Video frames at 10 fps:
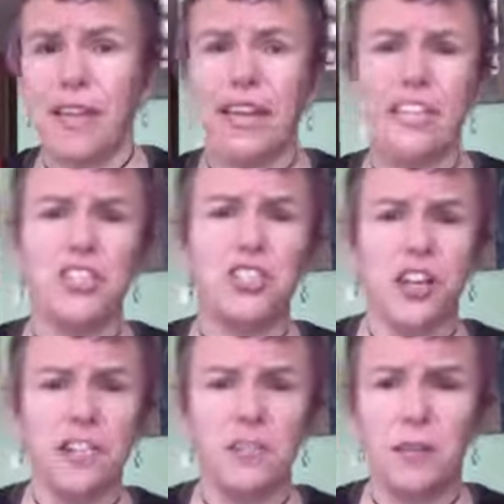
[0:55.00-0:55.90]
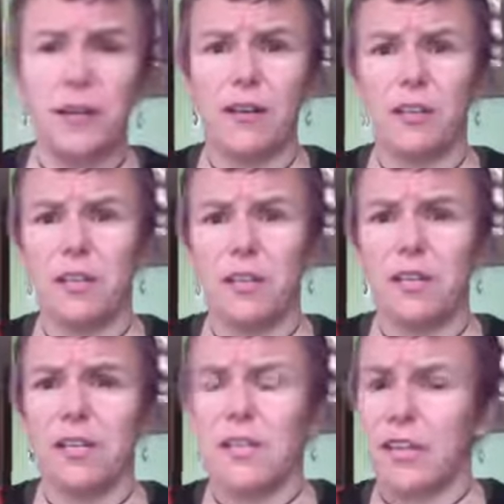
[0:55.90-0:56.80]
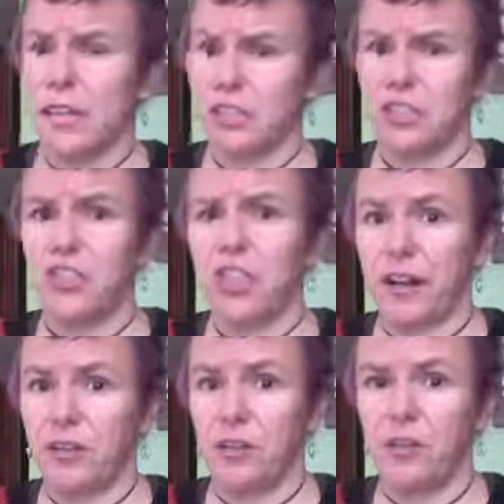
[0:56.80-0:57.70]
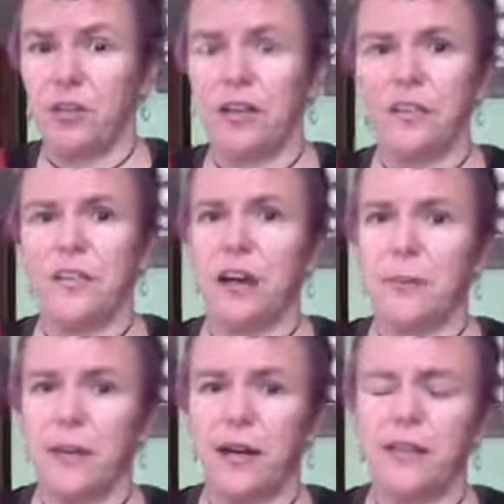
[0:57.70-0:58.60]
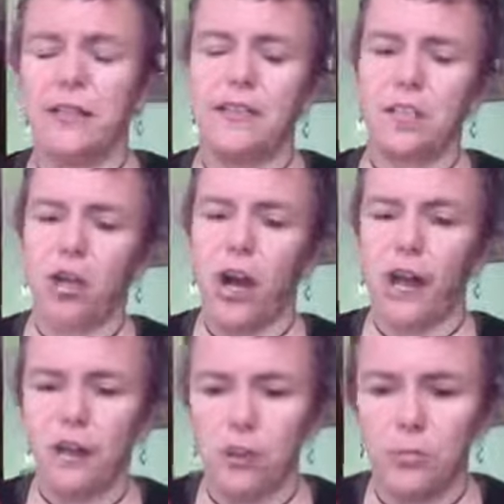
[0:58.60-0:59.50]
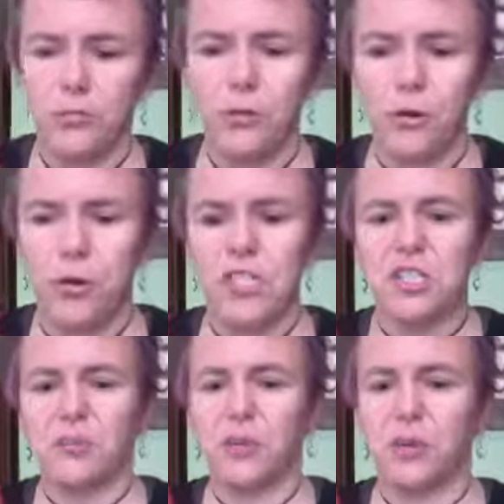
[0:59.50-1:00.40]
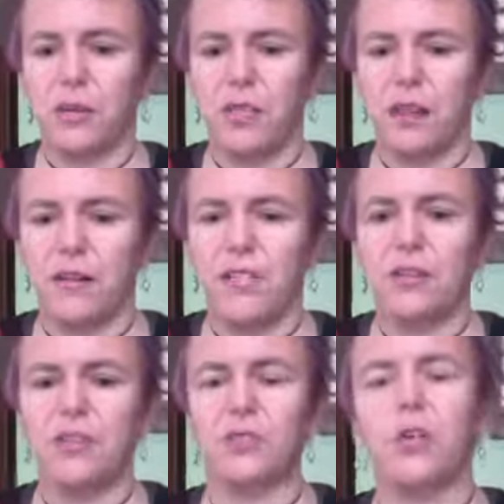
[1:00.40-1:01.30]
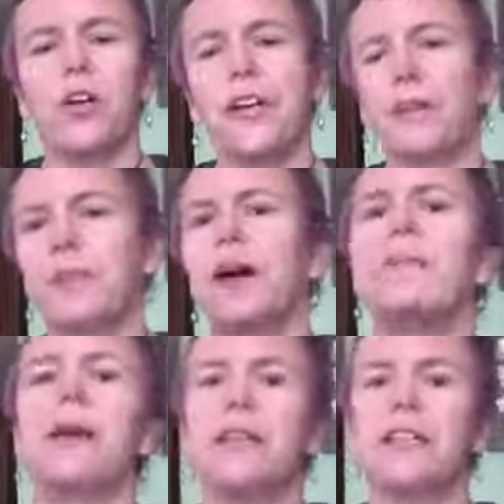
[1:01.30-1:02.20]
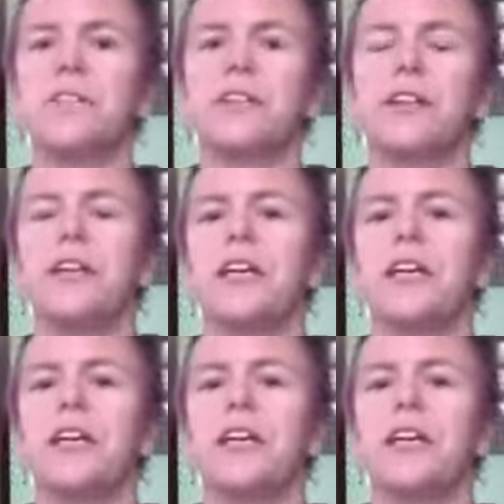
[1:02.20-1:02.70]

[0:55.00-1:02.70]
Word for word: any stress about sex in general, uh, Damiana is a great herb for support there. So it's working by many different